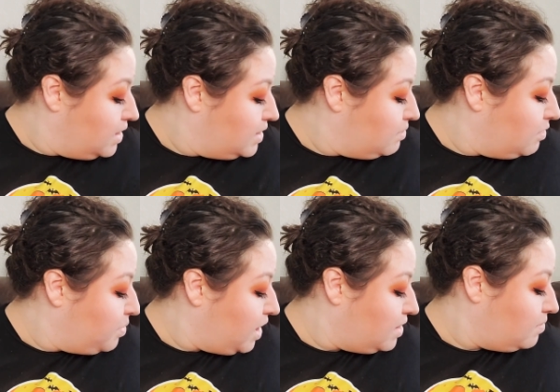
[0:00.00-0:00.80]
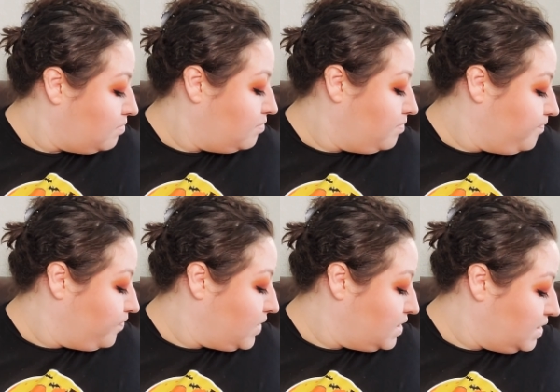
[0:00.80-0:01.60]
Someone pat.
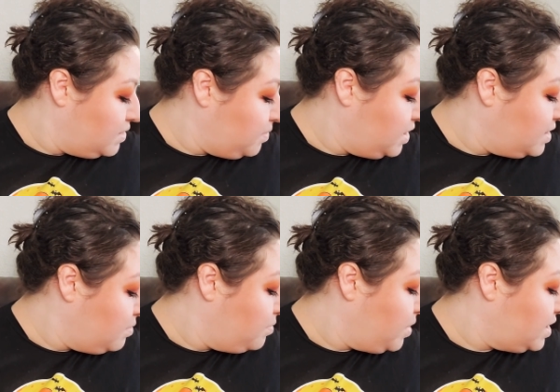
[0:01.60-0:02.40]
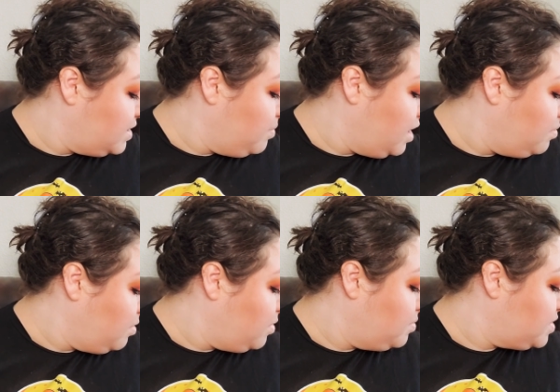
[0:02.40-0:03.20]
Excuse me. Someone passing by, and my
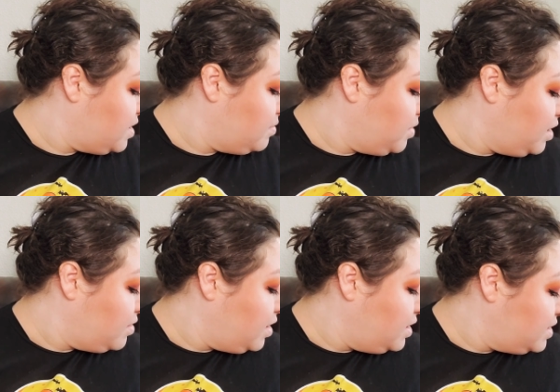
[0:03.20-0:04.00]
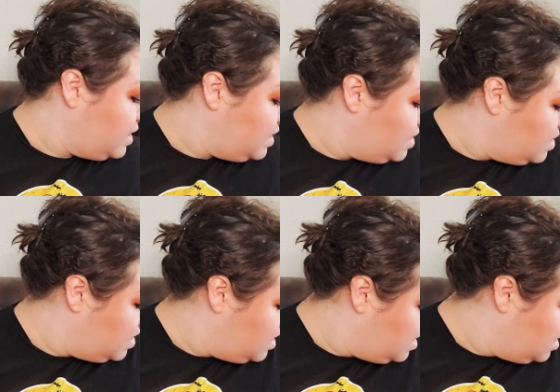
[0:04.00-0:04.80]
mom's dog being crazy.
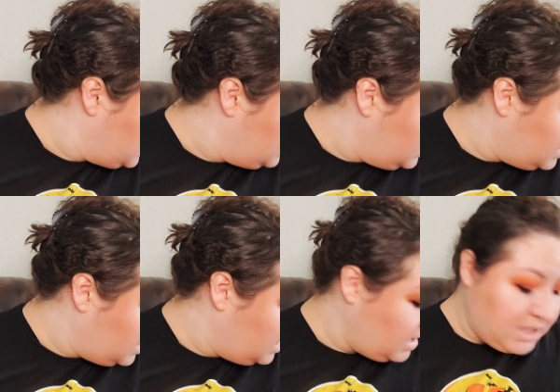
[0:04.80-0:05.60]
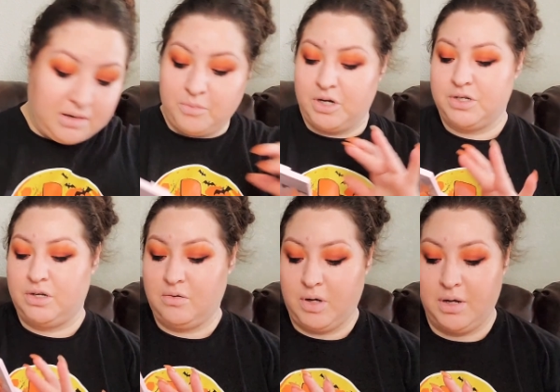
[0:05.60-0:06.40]
I need a highlighting brush. You
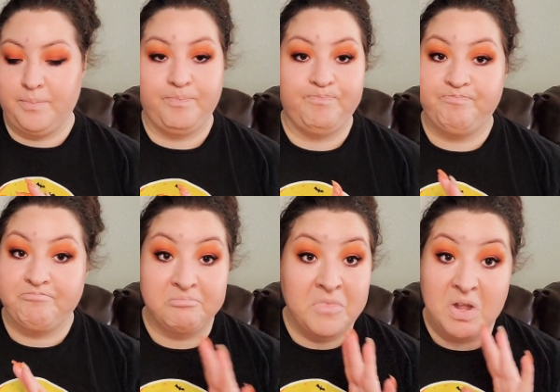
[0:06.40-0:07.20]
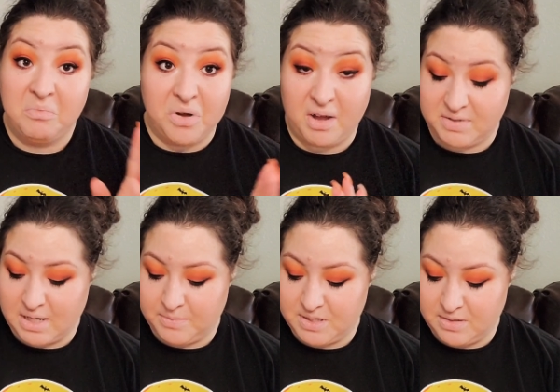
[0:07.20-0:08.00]
know what? I have
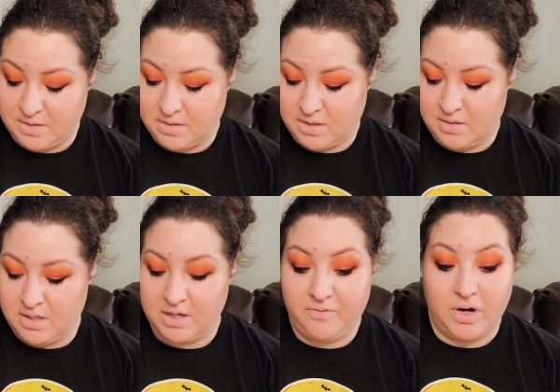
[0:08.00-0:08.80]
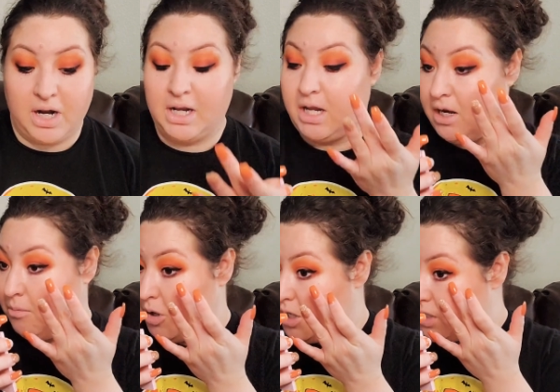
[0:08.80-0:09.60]
time to look for a highlighting
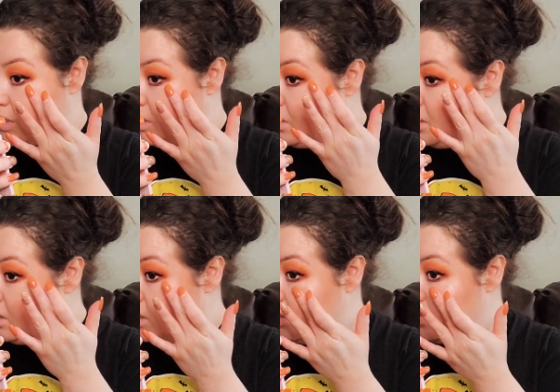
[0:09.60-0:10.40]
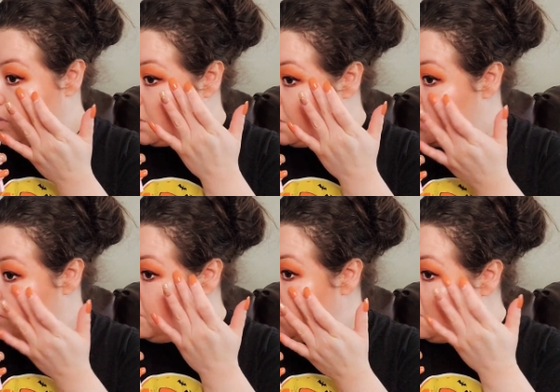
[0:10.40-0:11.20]
brush. Just gonna do
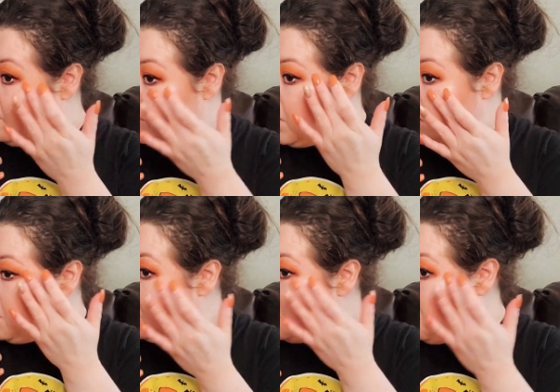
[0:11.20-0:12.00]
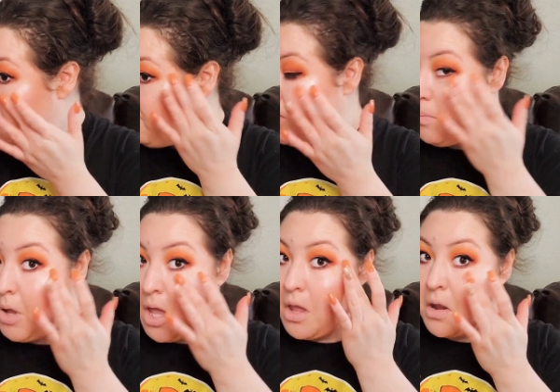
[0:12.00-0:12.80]
it with our finger and hope for the best.